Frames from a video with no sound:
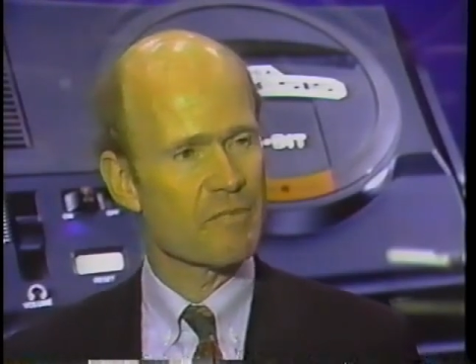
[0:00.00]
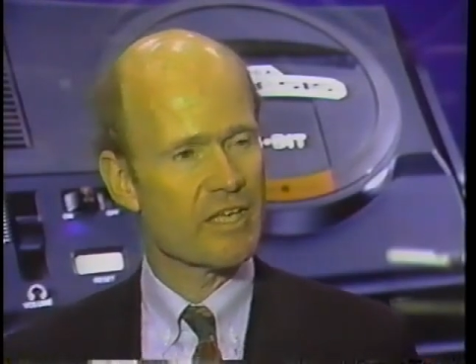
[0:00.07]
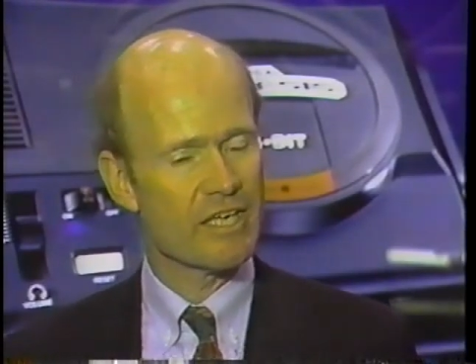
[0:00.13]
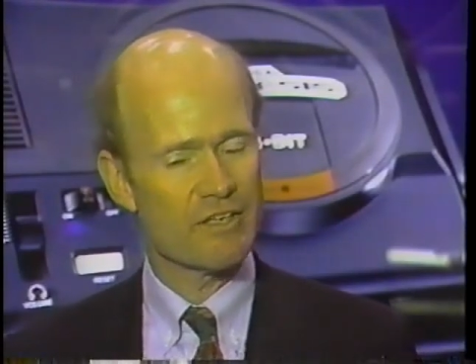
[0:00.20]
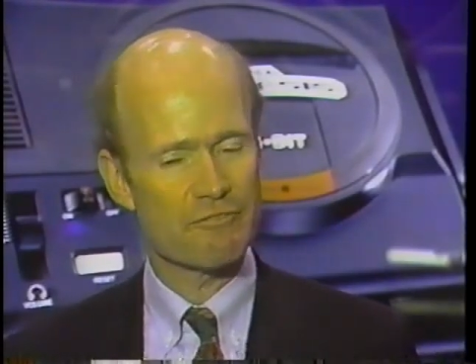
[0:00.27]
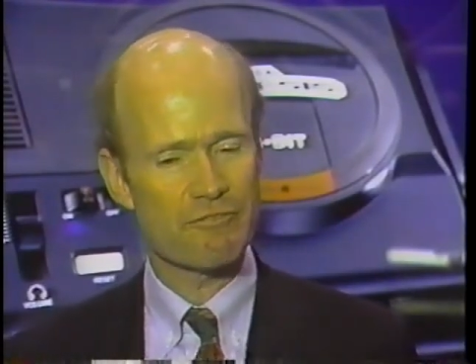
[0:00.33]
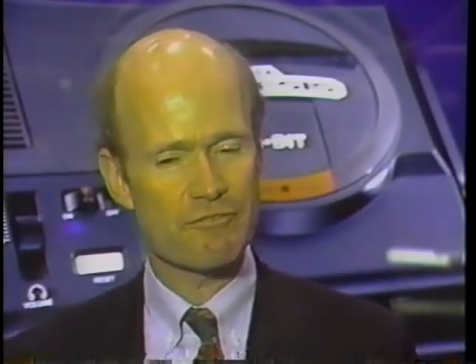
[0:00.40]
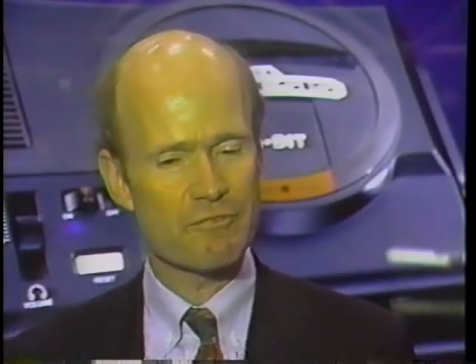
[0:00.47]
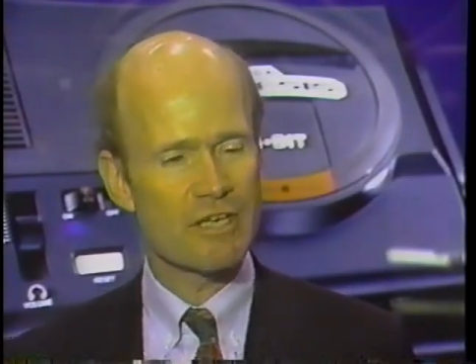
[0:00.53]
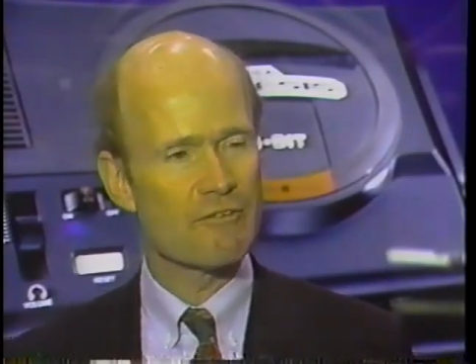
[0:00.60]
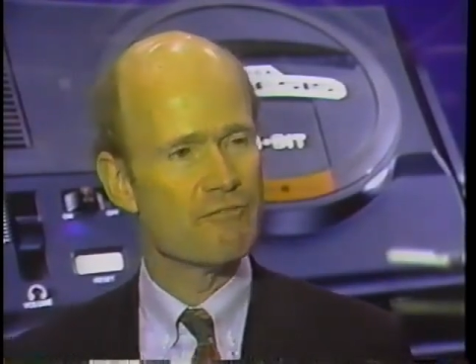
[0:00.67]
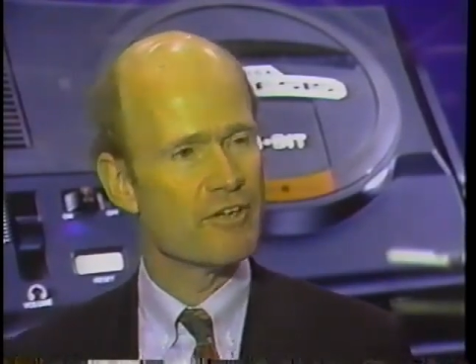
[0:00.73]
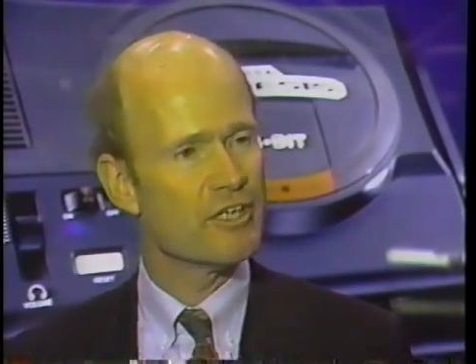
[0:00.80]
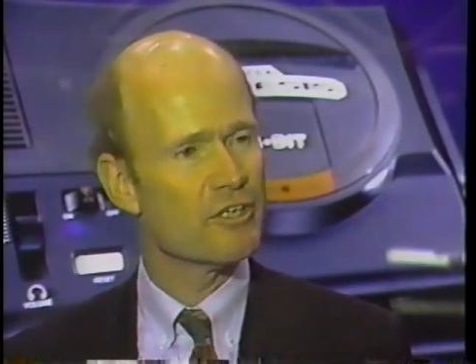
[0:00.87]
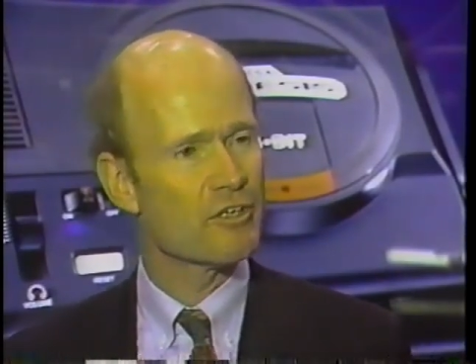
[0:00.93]
if
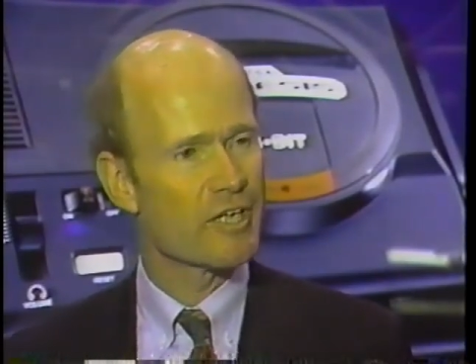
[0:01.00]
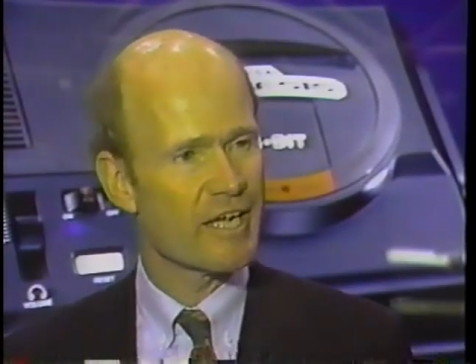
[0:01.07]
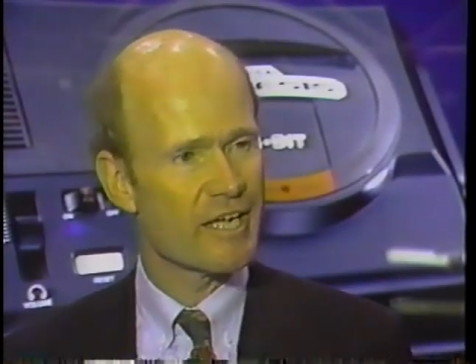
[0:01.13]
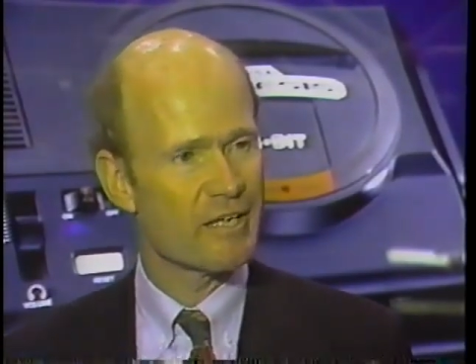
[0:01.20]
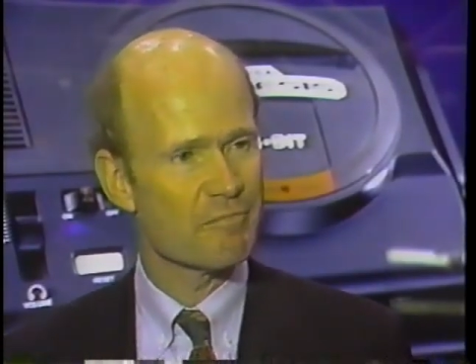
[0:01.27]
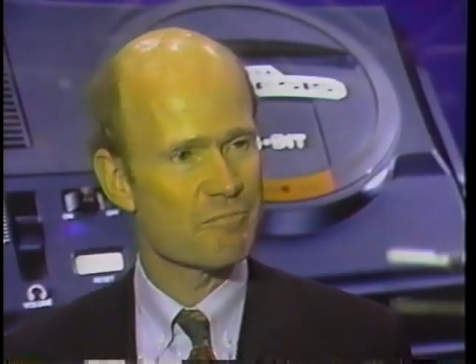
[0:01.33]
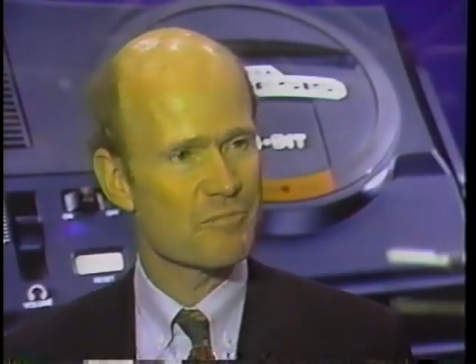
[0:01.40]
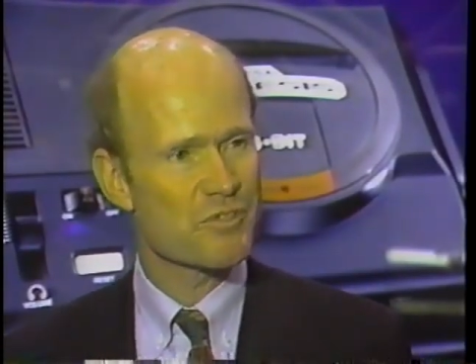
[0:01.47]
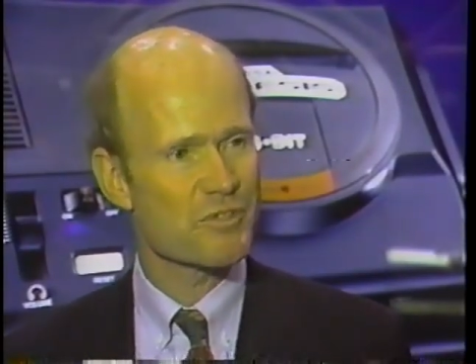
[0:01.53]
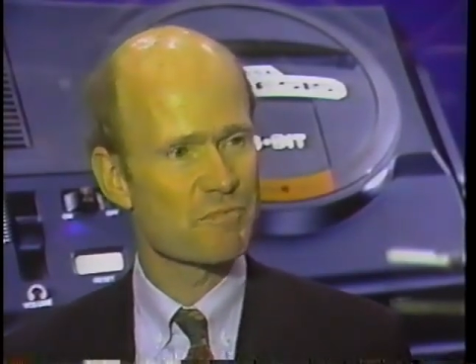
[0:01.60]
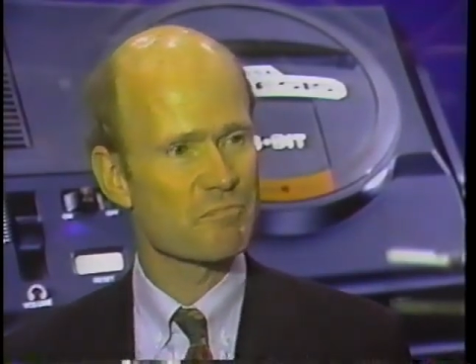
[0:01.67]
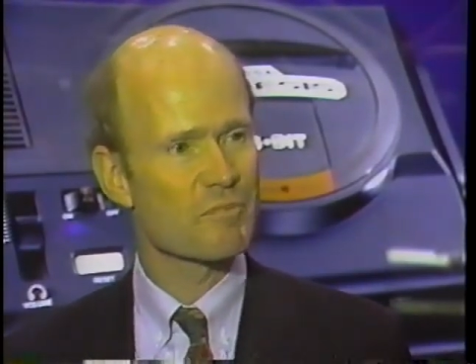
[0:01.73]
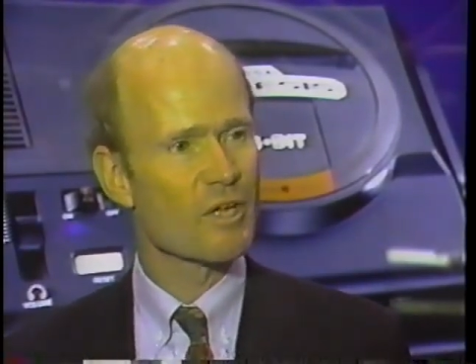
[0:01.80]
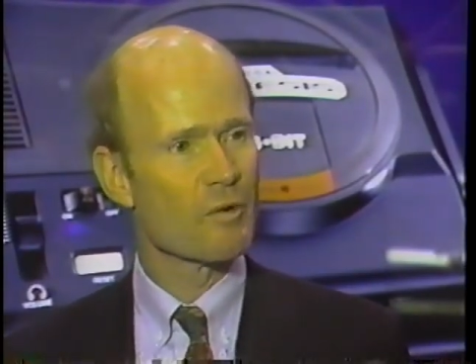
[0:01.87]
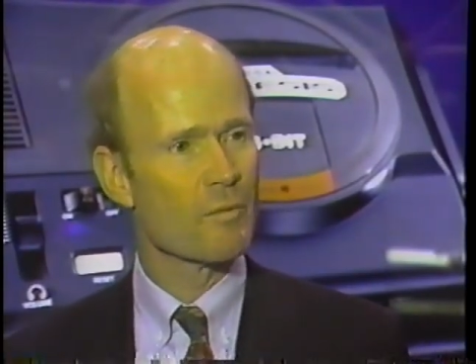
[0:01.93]
video games
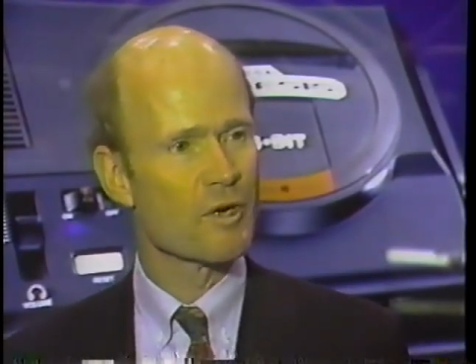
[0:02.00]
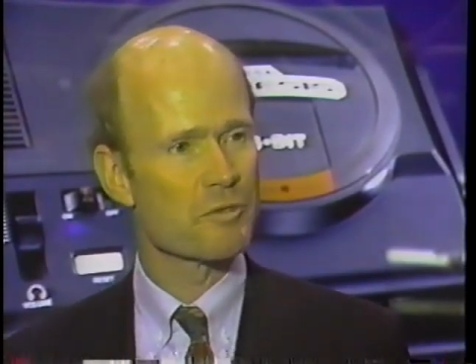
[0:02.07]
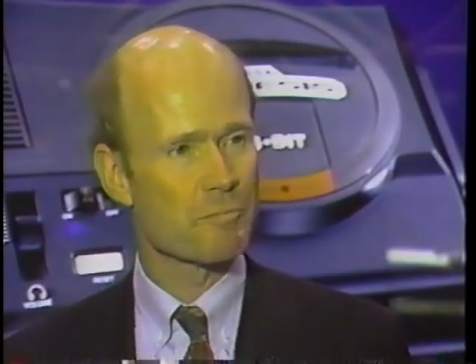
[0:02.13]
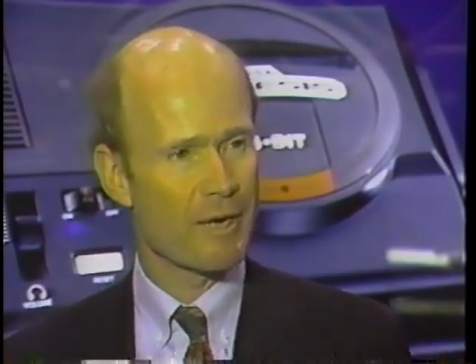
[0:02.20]
were